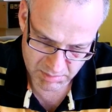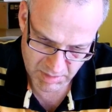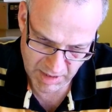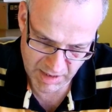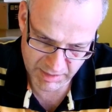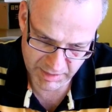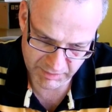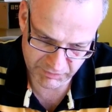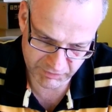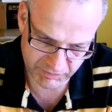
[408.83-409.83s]
And
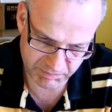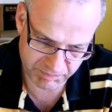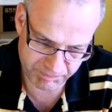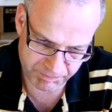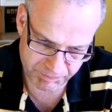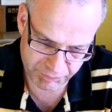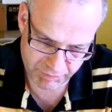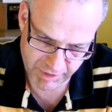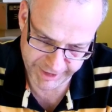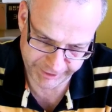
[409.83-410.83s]
it's
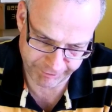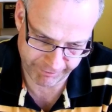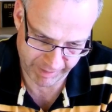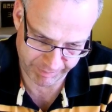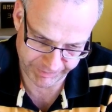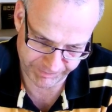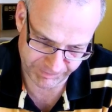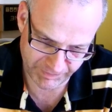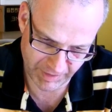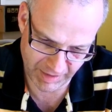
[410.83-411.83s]
pretty crap.
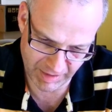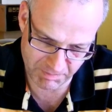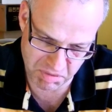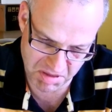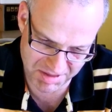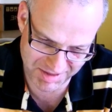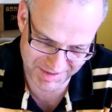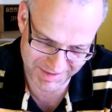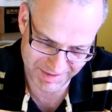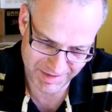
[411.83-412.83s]

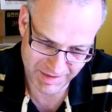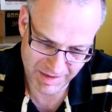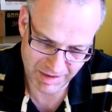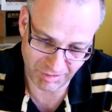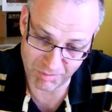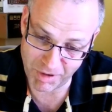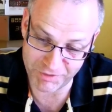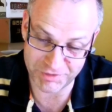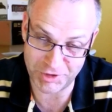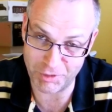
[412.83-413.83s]
Like
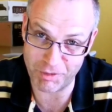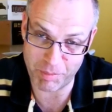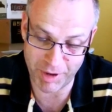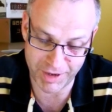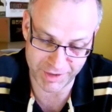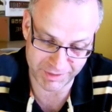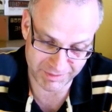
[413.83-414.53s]
most of European